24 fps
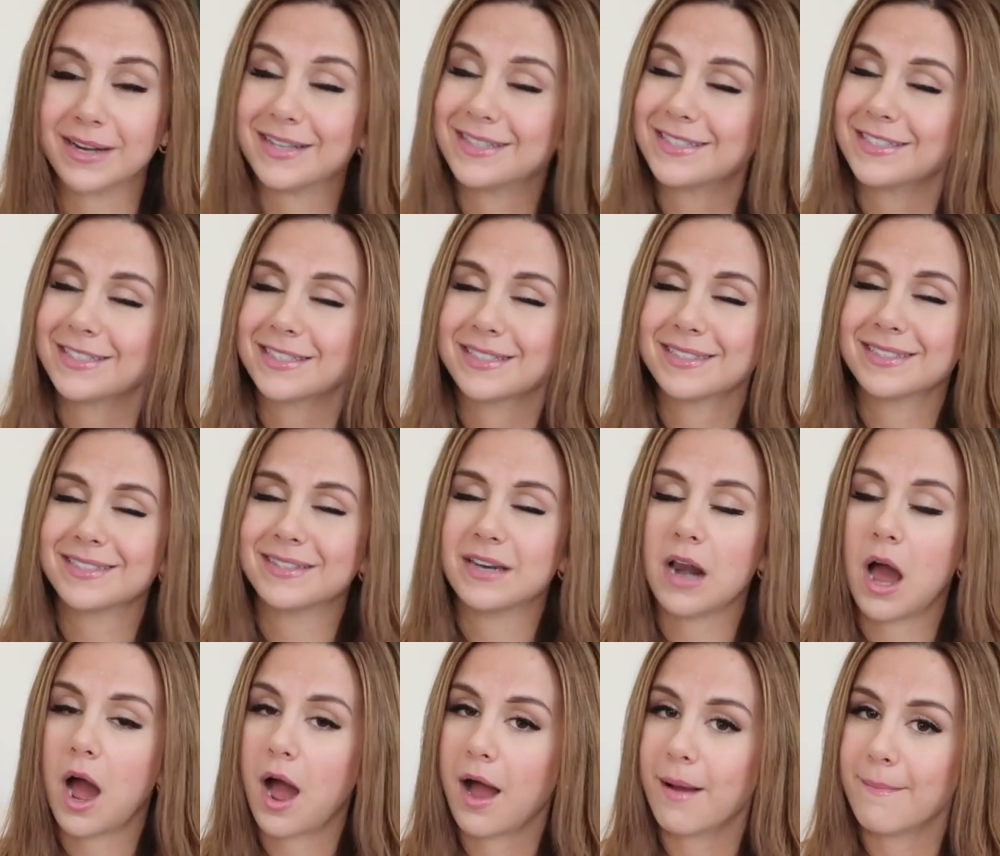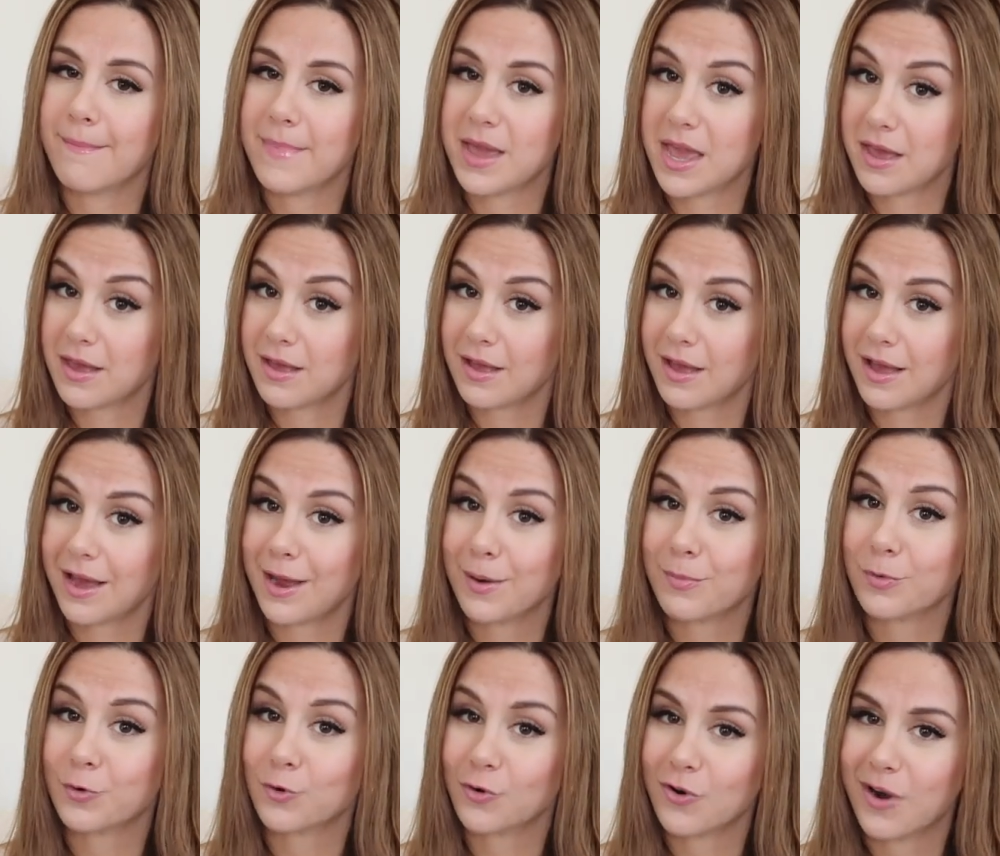It's not me, I
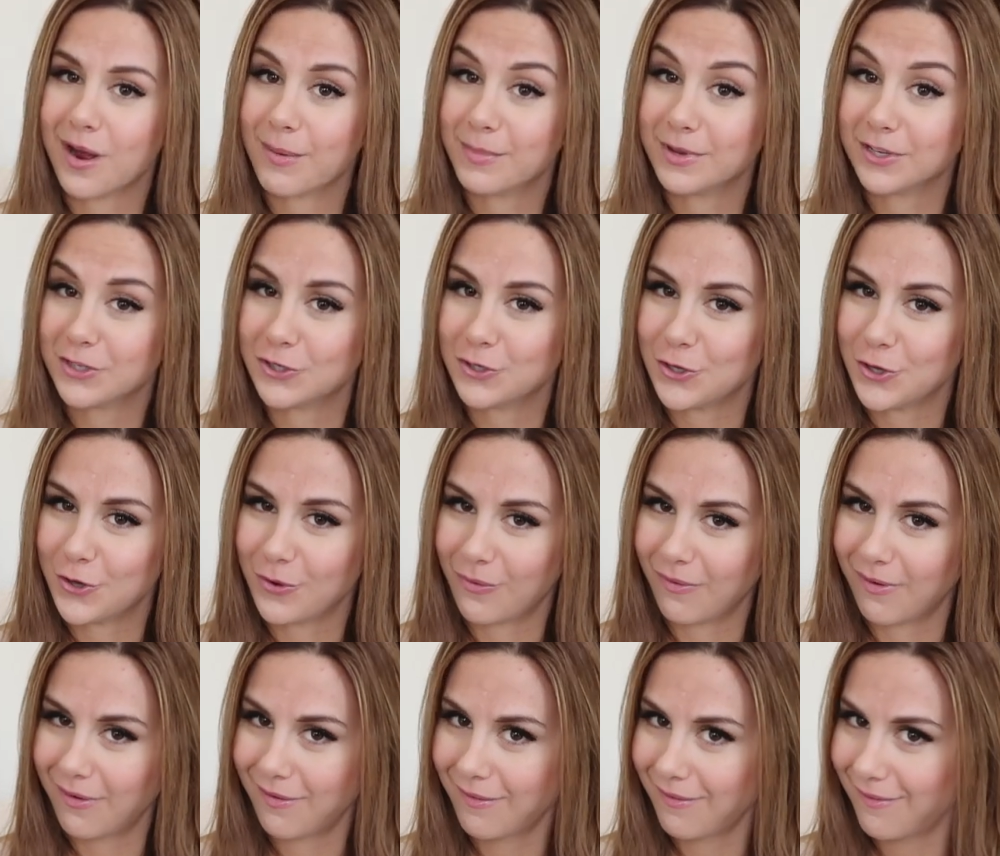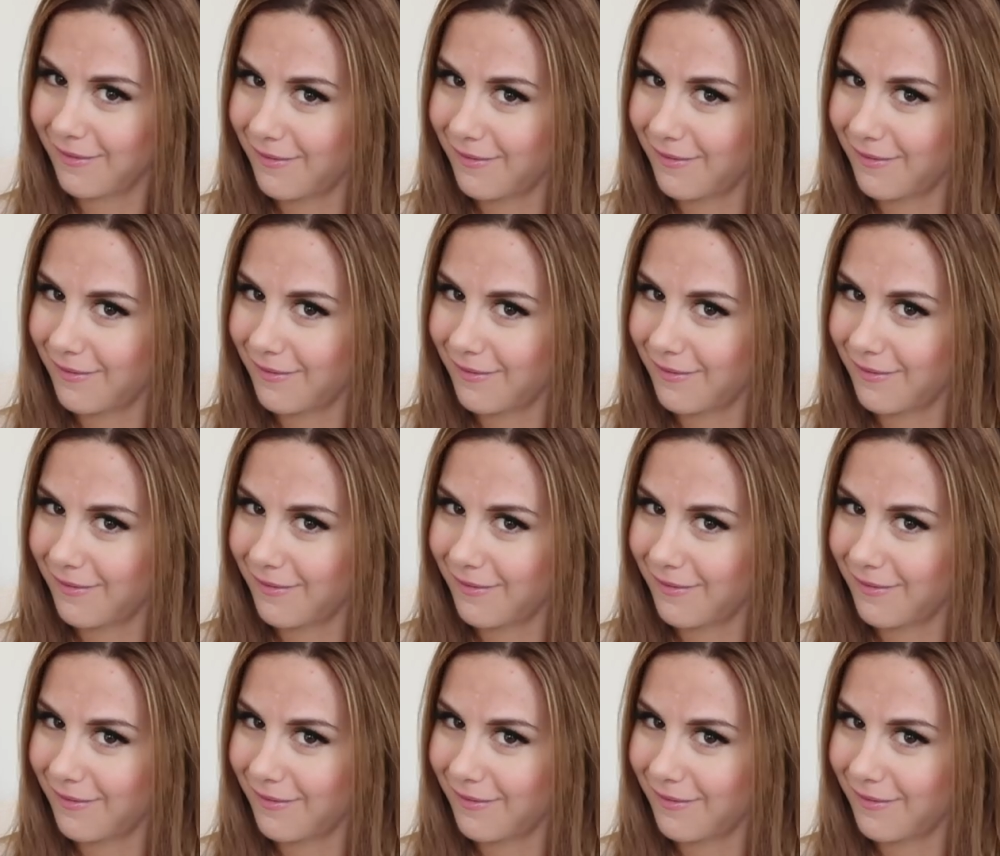promise you.